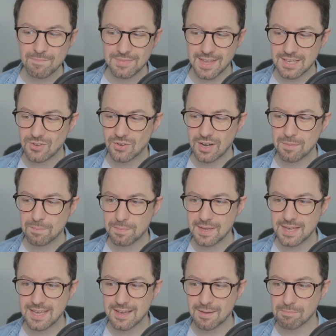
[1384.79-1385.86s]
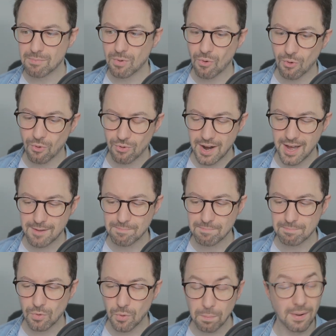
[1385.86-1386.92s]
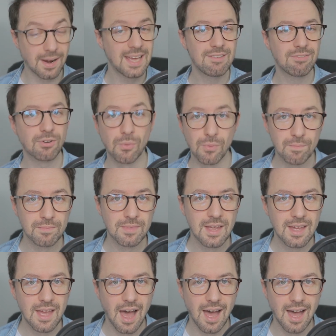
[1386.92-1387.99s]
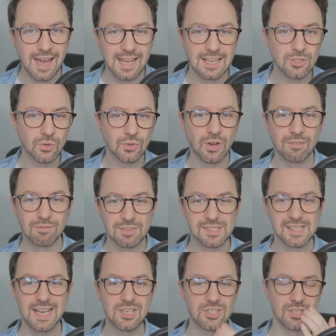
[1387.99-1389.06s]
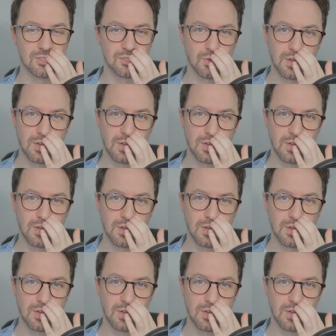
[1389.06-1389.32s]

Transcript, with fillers: that you're going to be more, um, more playful uh, in your conversations.